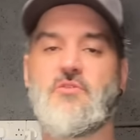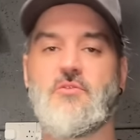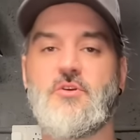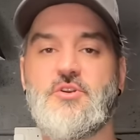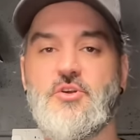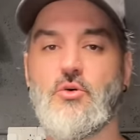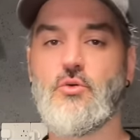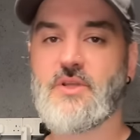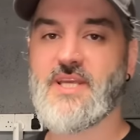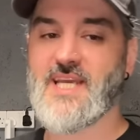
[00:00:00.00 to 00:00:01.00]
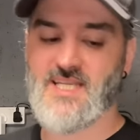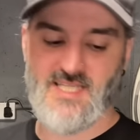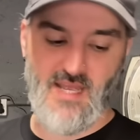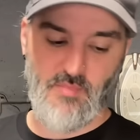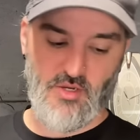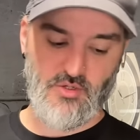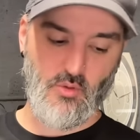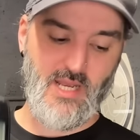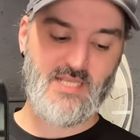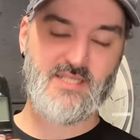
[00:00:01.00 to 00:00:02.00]
for a dual Gigaset
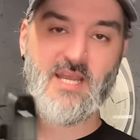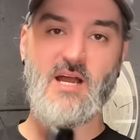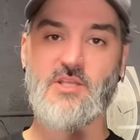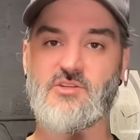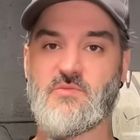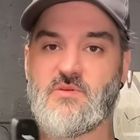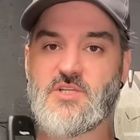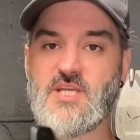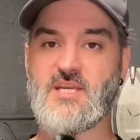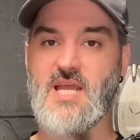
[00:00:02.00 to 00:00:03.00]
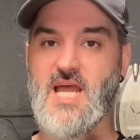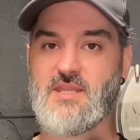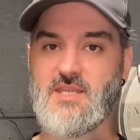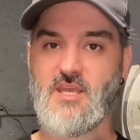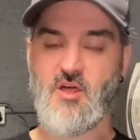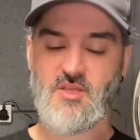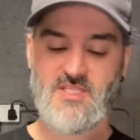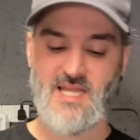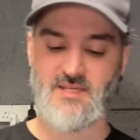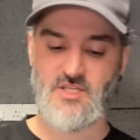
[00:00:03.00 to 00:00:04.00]
bundle. Has the answering machine and the other
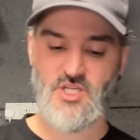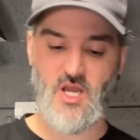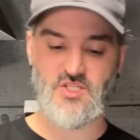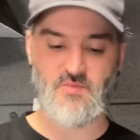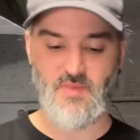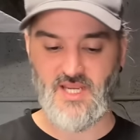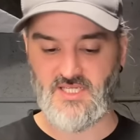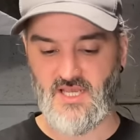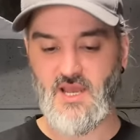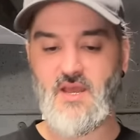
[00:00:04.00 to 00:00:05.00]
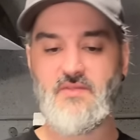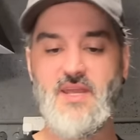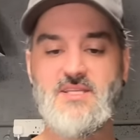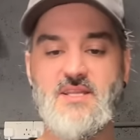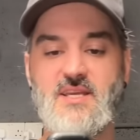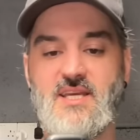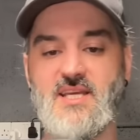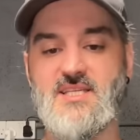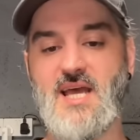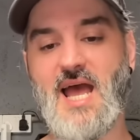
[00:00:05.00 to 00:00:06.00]
standing charging base. These are the
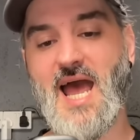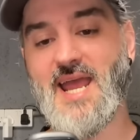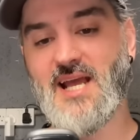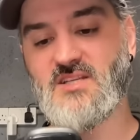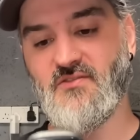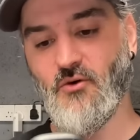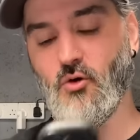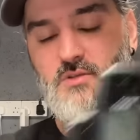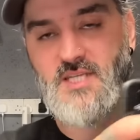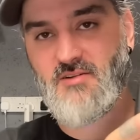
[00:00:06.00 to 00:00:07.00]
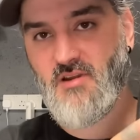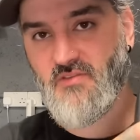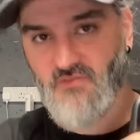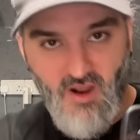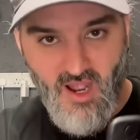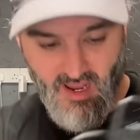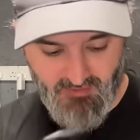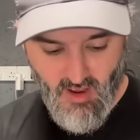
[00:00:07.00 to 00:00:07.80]
Gigaset AS405.